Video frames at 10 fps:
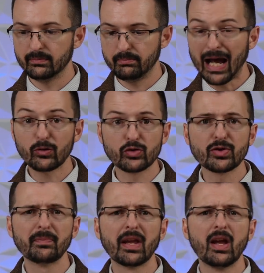powders,
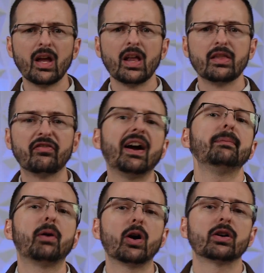the
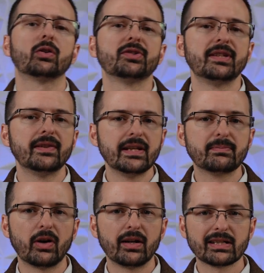fine particles in these
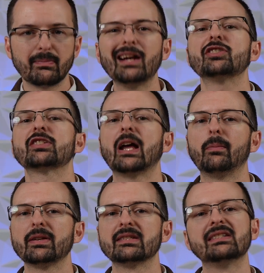products might just
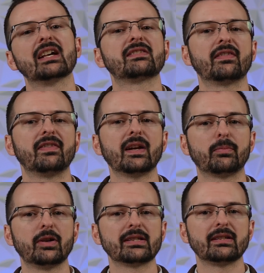help us dust for
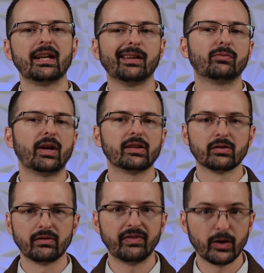fingerprints like
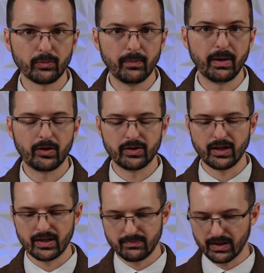regular fingerprint powder
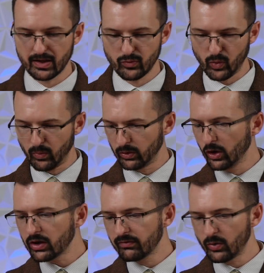does, because what we're
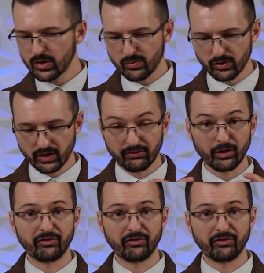looking for is we're looking for a